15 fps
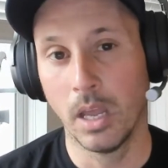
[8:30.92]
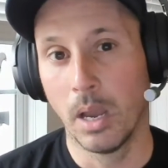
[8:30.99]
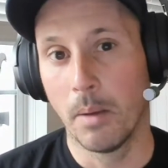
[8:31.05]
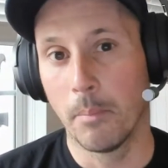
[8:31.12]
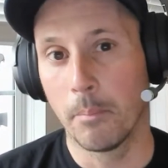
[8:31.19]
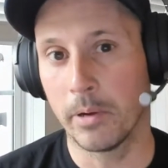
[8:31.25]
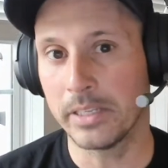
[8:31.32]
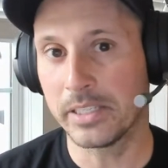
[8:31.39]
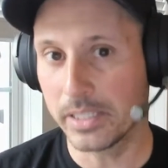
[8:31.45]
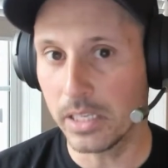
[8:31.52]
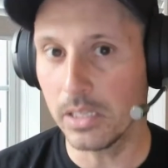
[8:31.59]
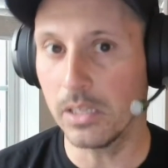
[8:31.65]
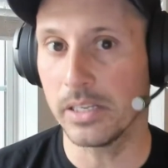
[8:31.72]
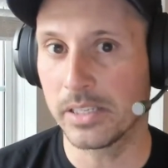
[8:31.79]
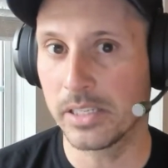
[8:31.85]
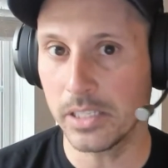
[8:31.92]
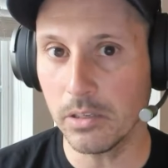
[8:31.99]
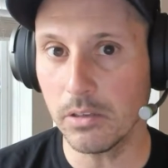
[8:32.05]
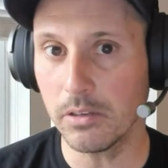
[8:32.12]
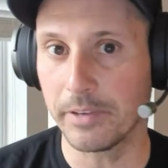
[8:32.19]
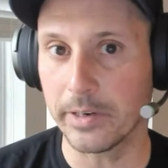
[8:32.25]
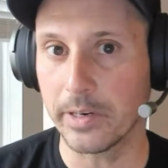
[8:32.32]
But it's
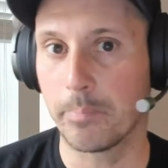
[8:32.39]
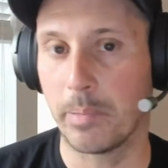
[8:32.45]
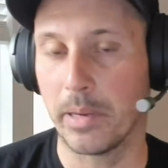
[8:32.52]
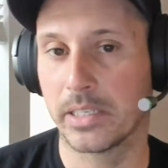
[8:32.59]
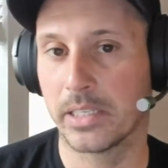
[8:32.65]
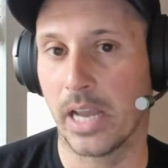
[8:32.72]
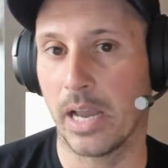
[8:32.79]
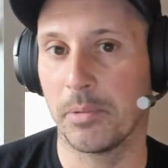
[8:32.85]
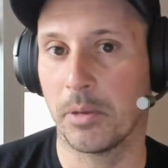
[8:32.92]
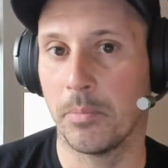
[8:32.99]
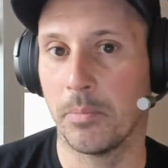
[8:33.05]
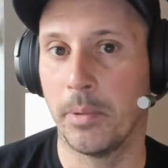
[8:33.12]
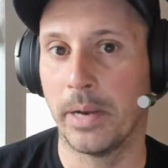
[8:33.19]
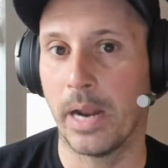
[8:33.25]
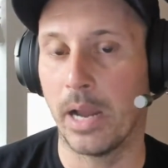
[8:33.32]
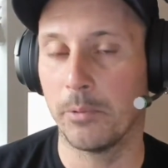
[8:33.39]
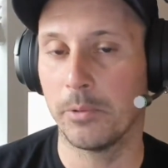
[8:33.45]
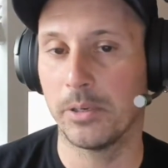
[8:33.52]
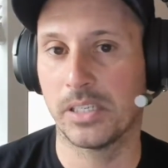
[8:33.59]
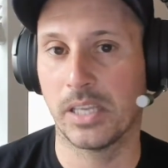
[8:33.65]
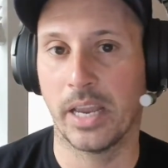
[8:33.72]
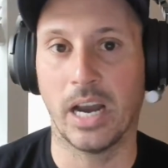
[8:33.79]
still a very big time commitment. I
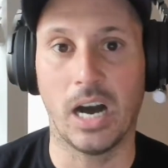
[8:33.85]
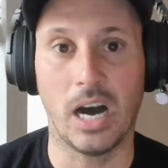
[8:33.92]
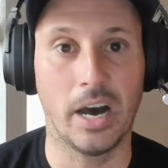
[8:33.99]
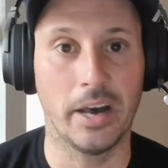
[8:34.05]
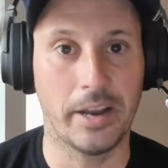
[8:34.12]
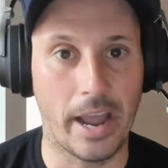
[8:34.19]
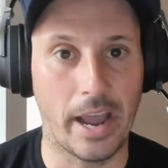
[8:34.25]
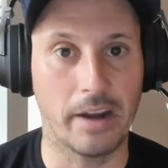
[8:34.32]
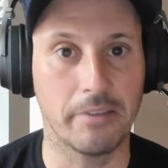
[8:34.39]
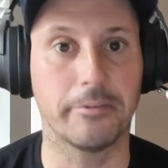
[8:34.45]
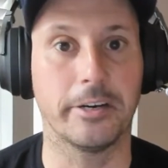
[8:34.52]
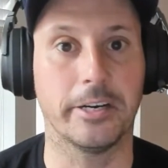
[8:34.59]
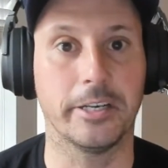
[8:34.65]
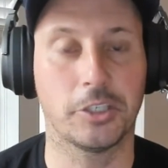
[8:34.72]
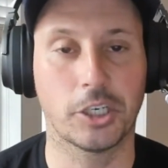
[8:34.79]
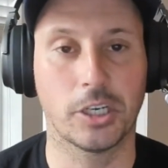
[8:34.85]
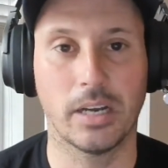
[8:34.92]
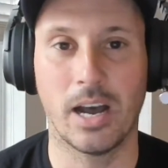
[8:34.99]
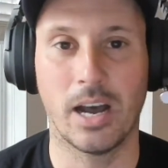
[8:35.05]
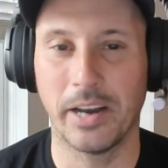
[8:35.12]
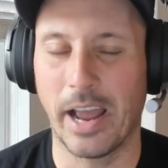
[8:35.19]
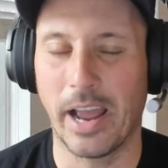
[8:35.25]
would say on average,
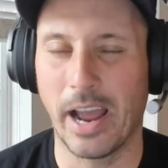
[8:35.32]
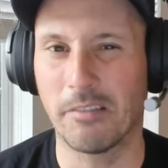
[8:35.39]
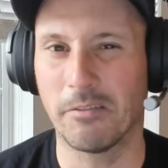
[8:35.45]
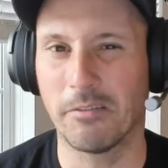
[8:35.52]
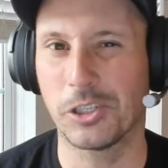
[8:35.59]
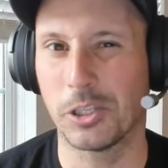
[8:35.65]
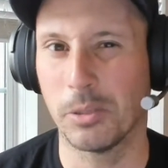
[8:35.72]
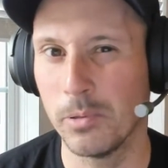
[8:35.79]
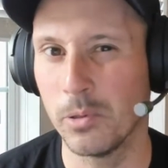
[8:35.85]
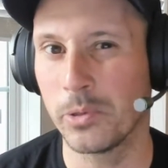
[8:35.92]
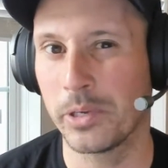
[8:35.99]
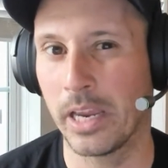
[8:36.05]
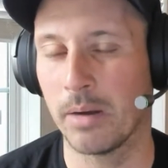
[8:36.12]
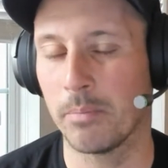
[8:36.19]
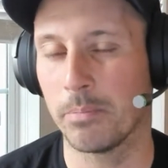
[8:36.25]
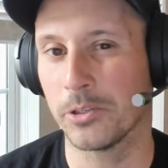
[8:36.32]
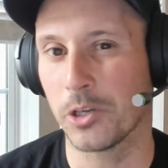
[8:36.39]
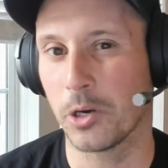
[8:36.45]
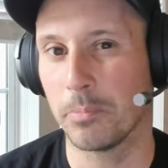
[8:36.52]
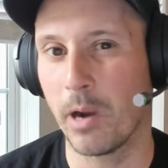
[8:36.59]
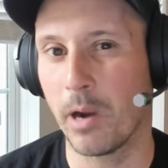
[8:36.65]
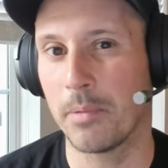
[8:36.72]
the boot campers
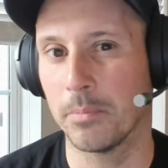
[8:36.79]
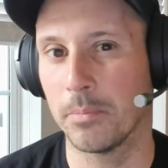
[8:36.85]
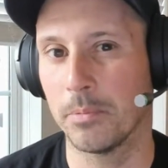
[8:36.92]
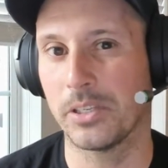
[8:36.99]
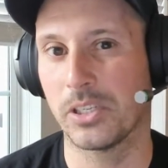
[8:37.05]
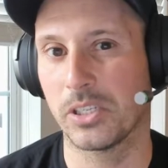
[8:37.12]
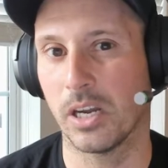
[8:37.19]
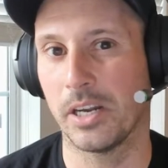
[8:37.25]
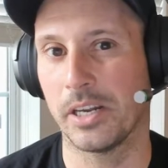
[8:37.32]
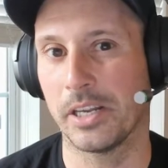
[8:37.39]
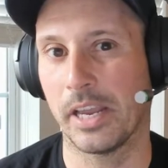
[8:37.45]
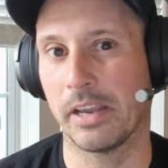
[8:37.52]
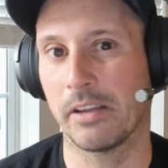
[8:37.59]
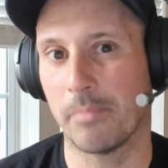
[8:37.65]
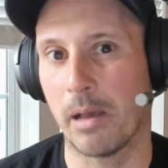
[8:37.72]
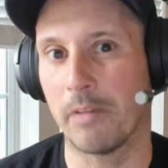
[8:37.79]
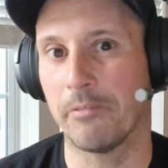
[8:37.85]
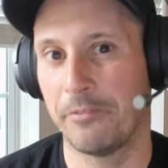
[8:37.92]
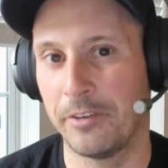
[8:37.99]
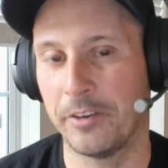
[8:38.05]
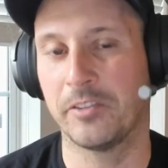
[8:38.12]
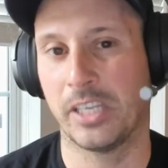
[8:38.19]
are probably studying about
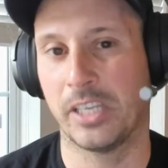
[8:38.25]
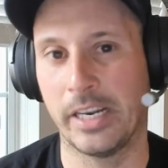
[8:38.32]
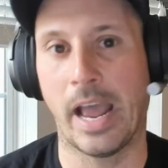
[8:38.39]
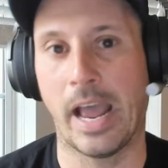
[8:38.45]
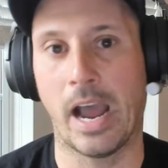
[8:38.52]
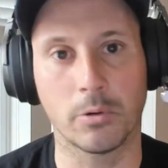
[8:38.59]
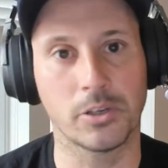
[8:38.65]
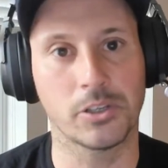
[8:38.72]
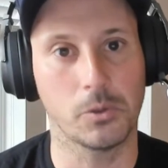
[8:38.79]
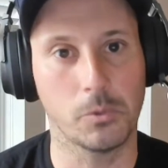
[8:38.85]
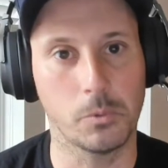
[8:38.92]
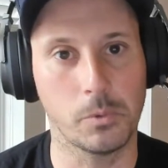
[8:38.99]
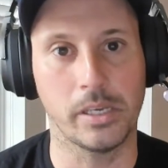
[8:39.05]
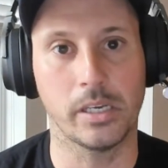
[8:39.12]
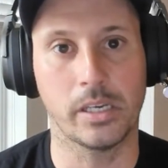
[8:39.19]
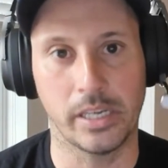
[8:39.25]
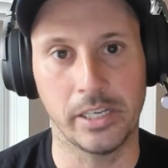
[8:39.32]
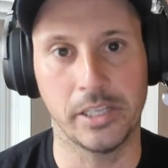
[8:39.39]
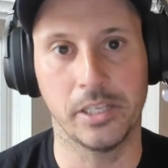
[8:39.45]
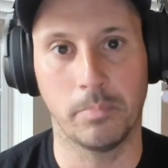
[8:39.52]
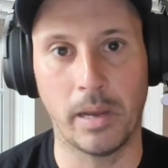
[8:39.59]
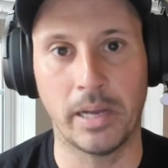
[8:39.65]
15 hours a week
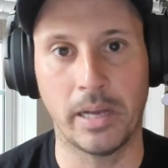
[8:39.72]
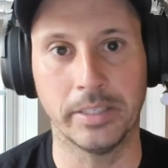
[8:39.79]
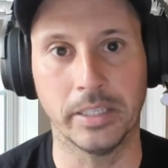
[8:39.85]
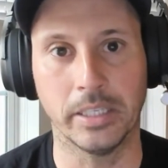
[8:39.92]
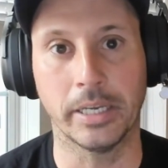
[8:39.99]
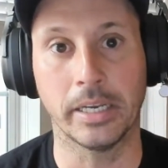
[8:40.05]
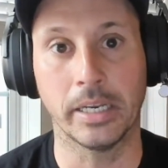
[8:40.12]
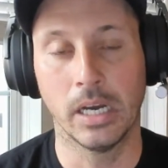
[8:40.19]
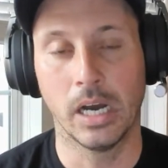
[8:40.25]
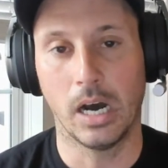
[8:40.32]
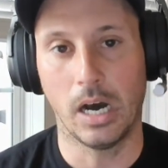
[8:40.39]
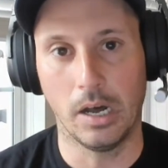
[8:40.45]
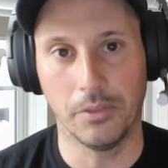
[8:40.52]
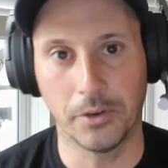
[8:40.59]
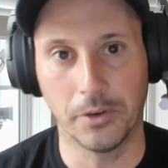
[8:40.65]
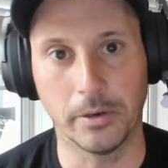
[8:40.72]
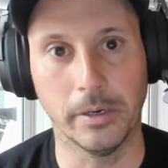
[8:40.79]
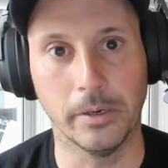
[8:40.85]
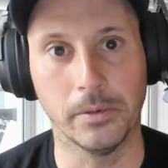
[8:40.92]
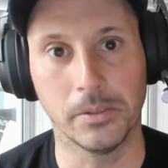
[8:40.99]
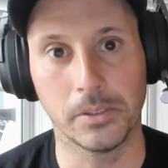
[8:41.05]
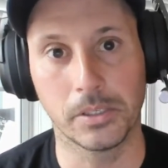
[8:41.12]
independently on their
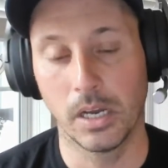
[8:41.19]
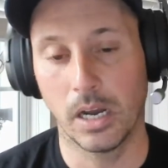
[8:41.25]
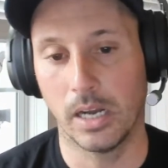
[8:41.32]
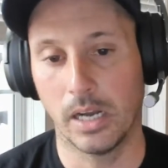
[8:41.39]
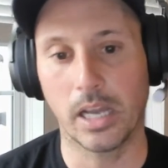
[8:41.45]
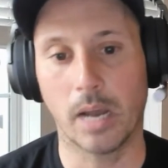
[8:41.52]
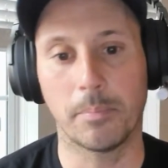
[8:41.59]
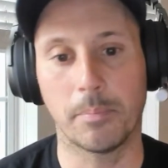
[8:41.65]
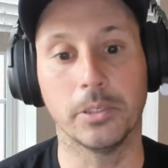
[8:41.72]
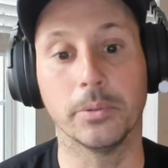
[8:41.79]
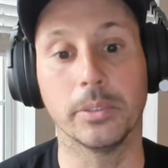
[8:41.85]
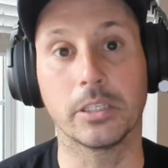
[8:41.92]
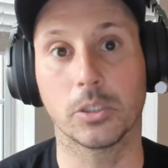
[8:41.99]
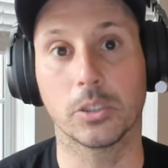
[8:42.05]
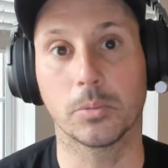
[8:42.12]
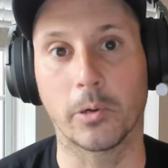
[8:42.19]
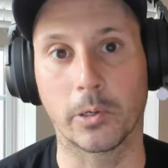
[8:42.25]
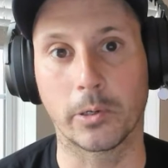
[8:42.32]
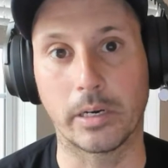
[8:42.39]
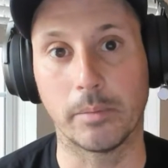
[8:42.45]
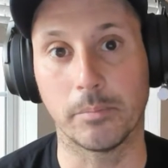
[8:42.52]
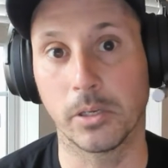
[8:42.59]
own on top of doing this
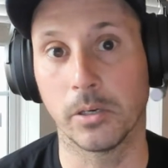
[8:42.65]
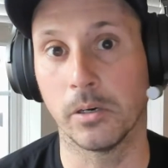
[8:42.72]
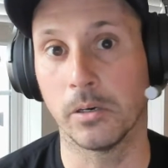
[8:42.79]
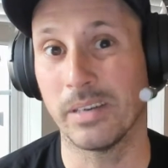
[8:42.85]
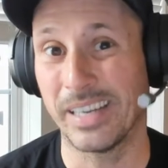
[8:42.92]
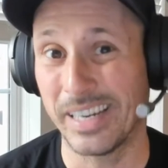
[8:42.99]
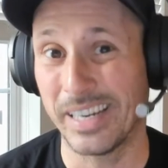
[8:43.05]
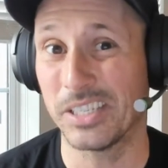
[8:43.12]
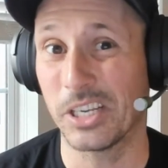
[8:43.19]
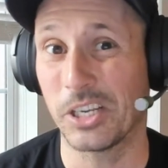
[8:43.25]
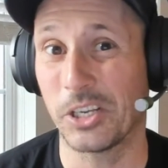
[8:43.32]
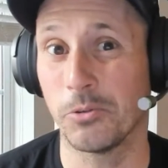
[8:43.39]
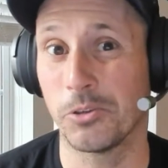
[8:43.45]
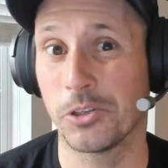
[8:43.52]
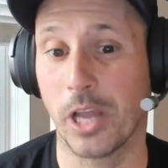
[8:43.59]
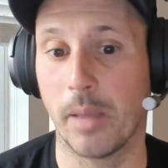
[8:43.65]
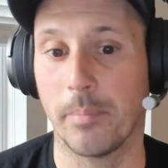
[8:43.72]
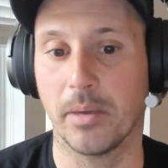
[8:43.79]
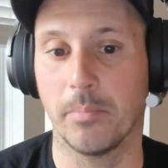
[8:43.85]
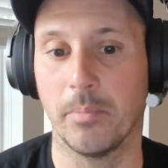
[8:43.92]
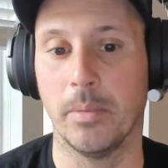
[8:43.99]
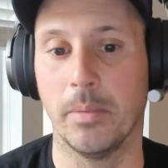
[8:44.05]
program. So it is a huge time
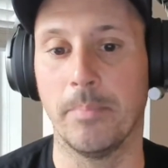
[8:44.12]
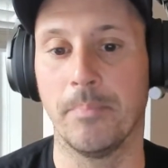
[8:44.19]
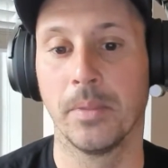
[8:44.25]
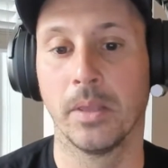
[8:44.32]
commitment.